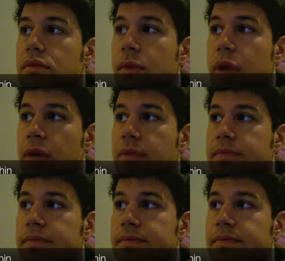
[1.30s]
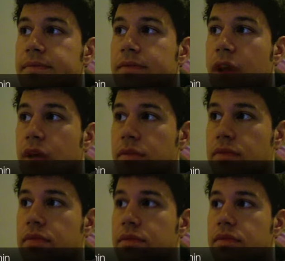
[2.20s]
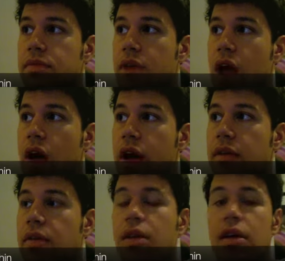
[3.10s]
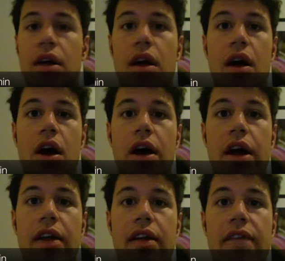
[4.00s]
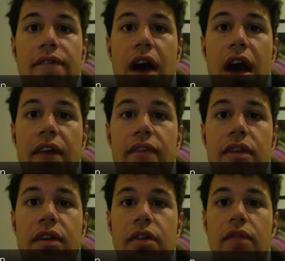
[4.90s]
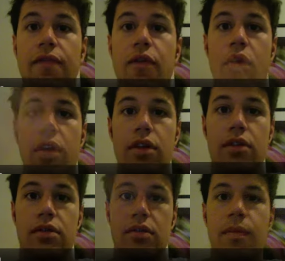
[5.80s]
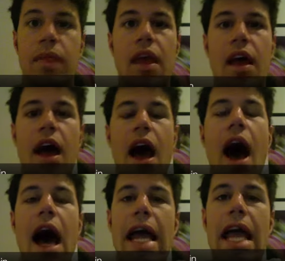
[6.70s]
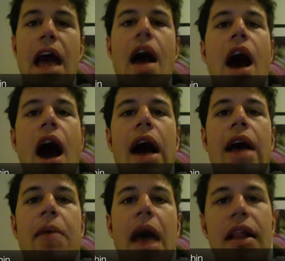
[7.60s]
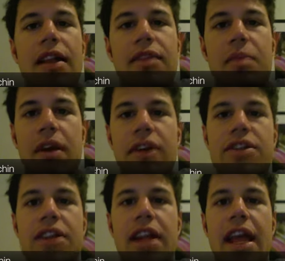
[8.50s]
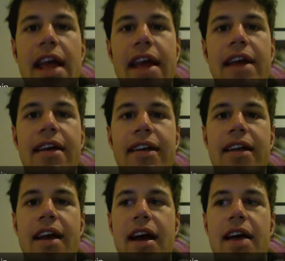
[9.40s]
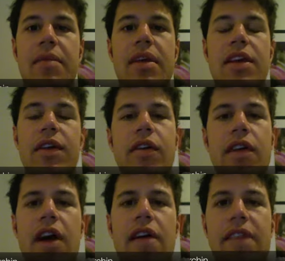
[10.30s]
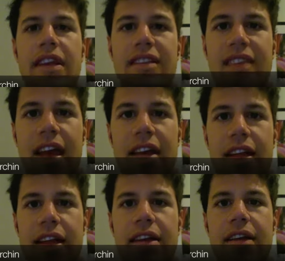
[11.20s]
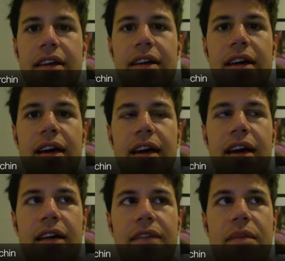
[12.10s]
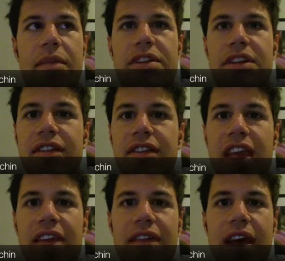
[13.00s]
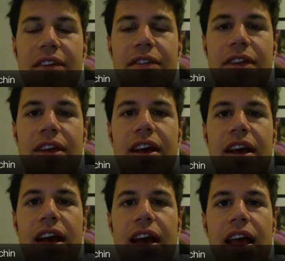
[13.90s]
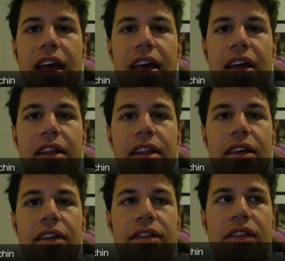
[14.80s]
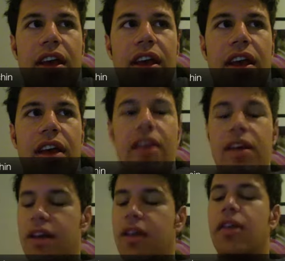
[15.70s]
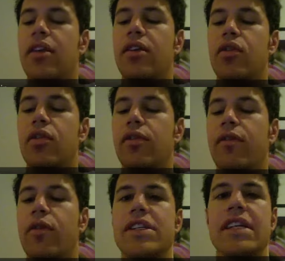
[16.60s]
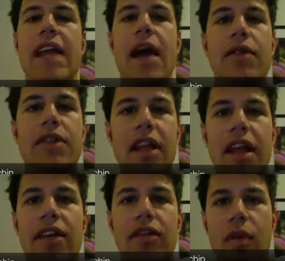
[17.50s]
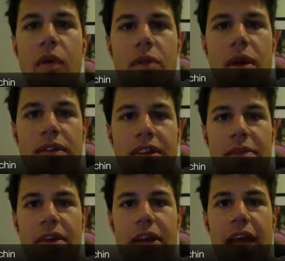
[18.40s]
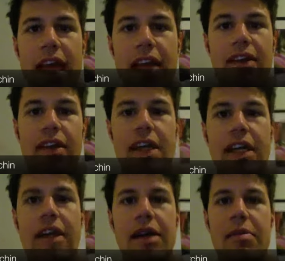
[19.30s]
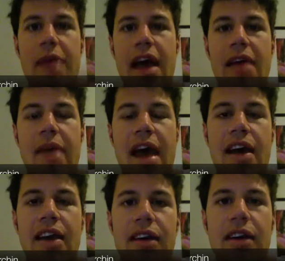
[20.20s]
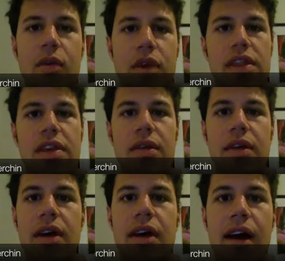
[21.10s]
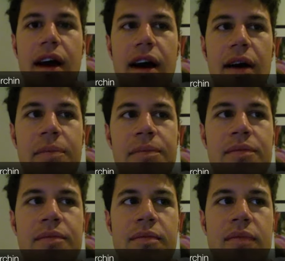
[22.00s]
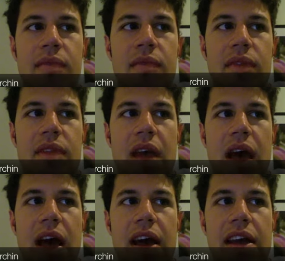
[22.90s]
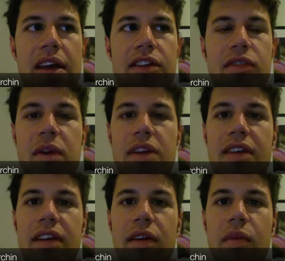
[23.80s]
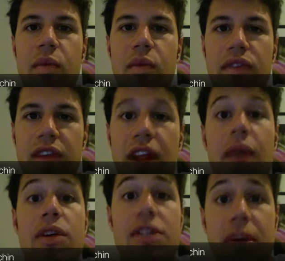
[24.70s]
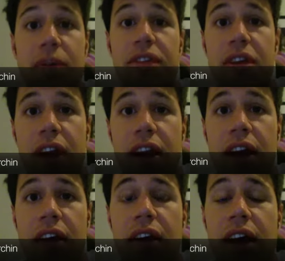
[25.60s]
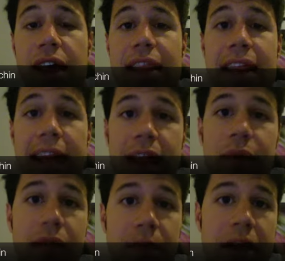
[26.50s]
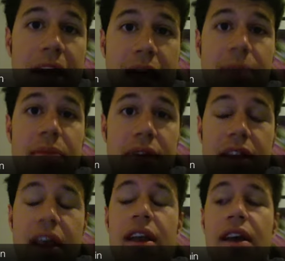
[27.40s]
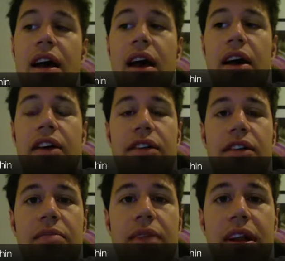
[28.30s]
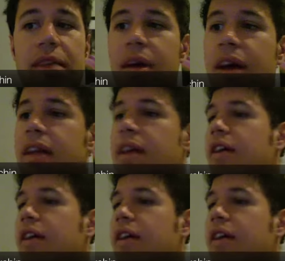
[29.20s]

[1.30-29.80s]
We good? Go? Alright. Alright. 5, 4. Hi, I'm Alex Meyerchin, and I'm here via satellite from the Cheesecake Factory, and there's a 14-hour delay, so I won't be able to communicate back-a-backa with you. I just wanted to say that I wish I was there right now, and that, Nate, I really mean a happy birthday. You're a good buddy of mine.